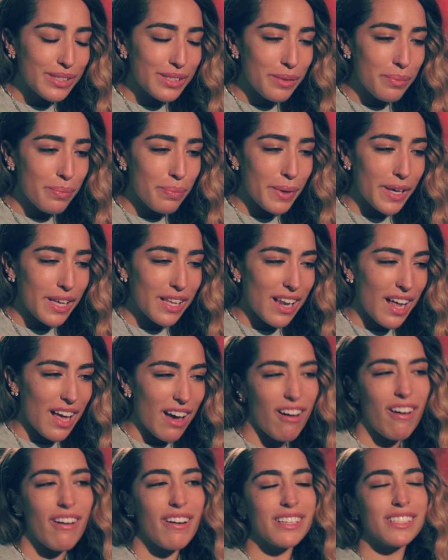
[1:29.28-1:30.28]
to be
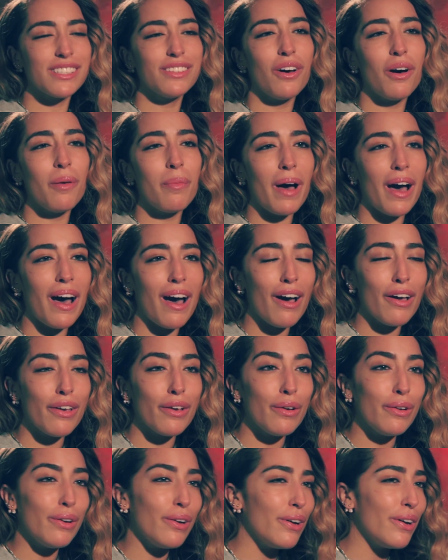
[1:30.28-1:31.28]
like, oh, it's not about how
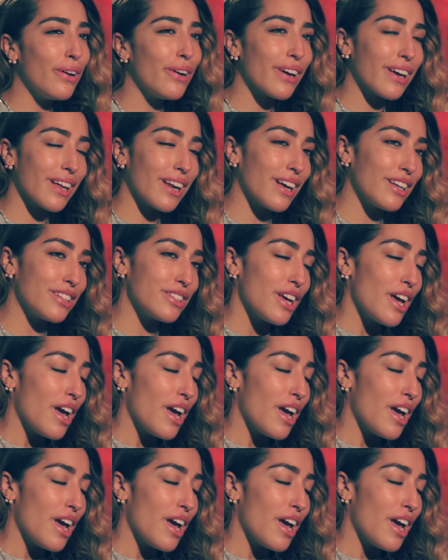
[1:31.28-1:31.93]
you look, and I've